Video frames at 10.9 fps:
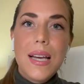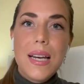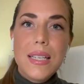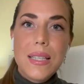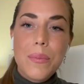It
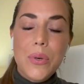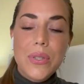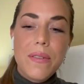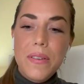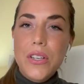is the
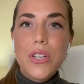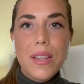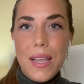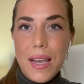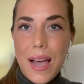most
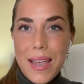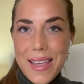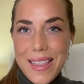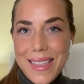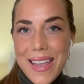efficient thing I
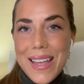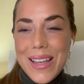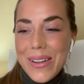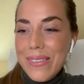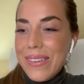can think
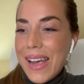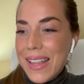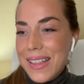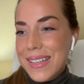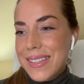of
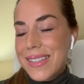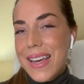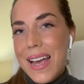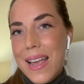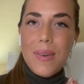at this
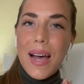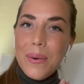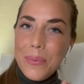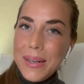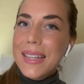time. I
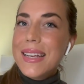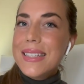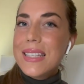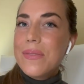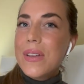
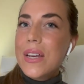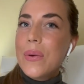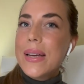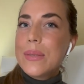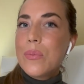realize this
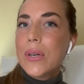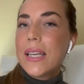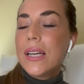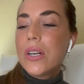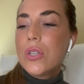video is more
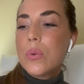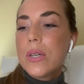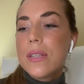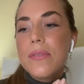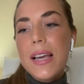geared
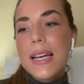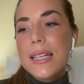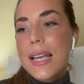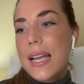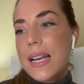towards flight
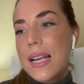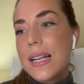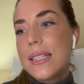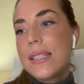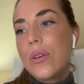
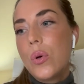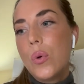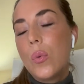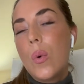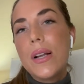attendants
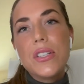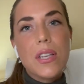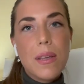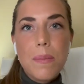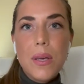who want to
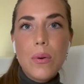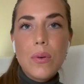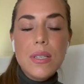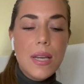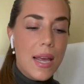
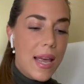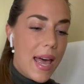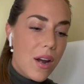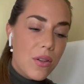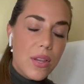commute
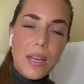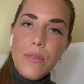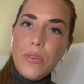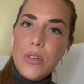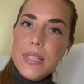and are
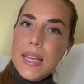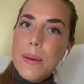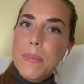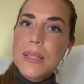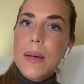looking for
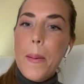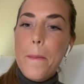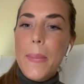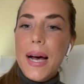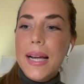tips,
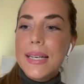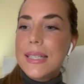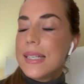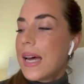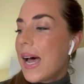
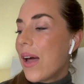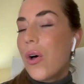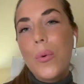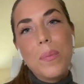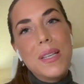but I
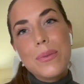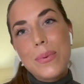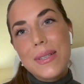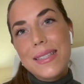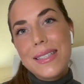hope this
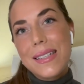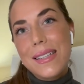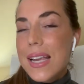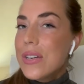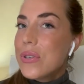was
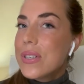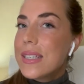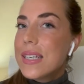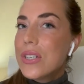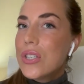still
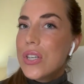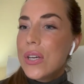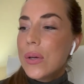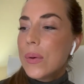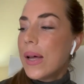interesting to
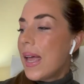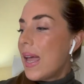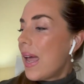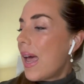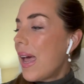you.
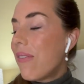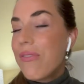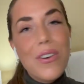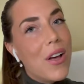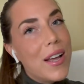
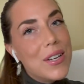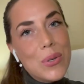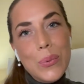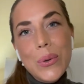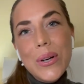If not,
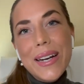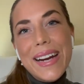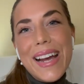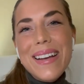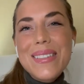don't worry.
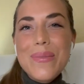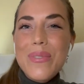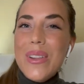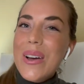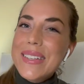I have some
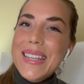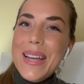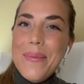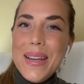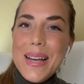vlogs
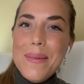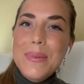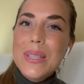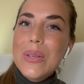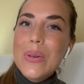coming up
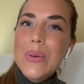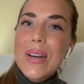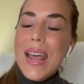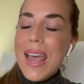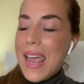
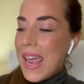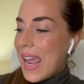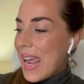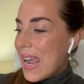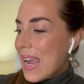soon.
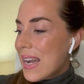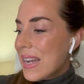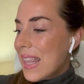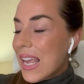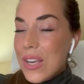
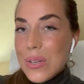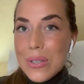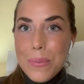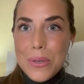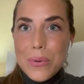And thank you
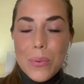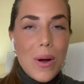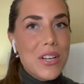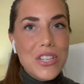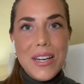so much for
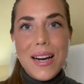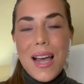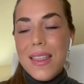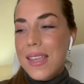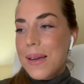watching.
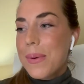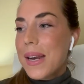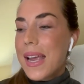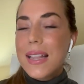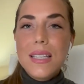I think I'm
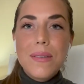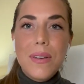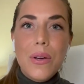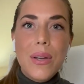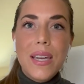going to end this
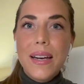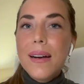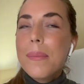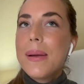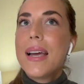video
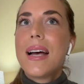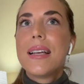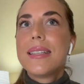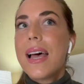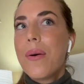here
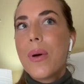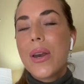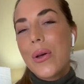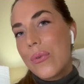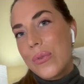because I
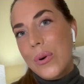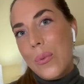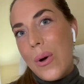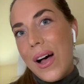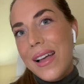want to go for a
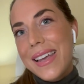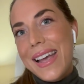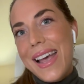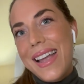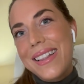walk
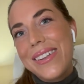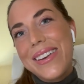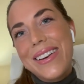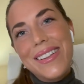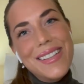and
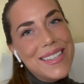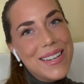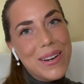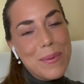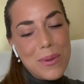look at all the
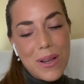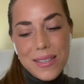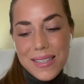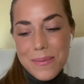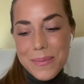cherry
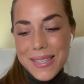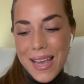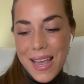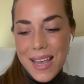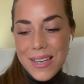blossoms.
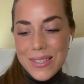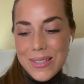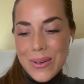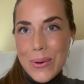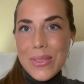
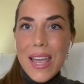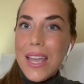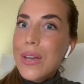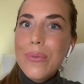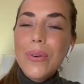So
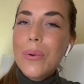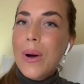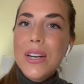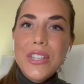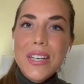thank you for
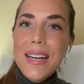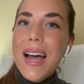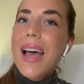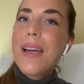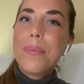watching.
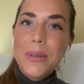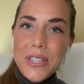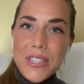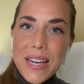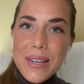I
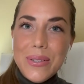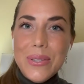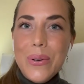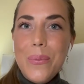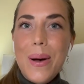appreciate you
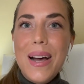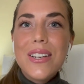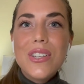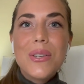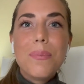so
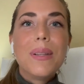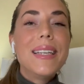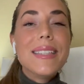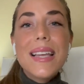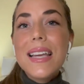much.
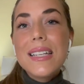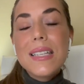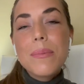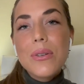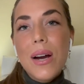Please like and
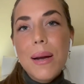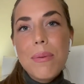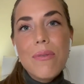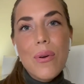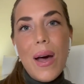subscribe
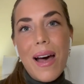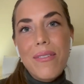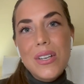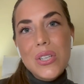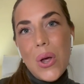if you
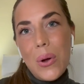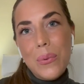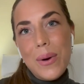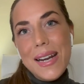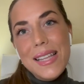haven't
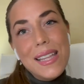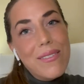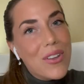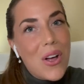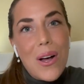already.
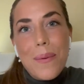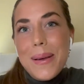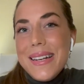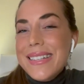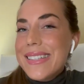Leave a
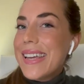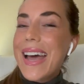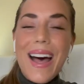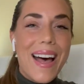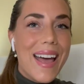comment, say
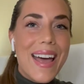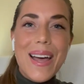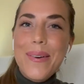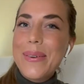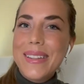hi.
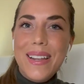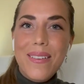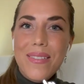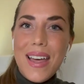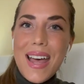I would
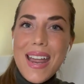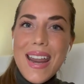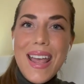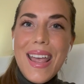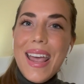love that.
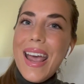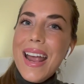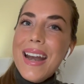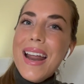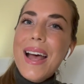
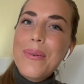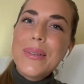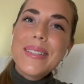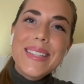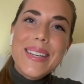And I
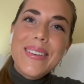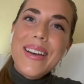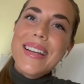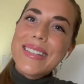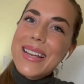will see you
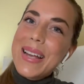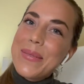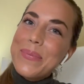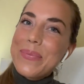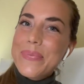next
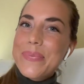time.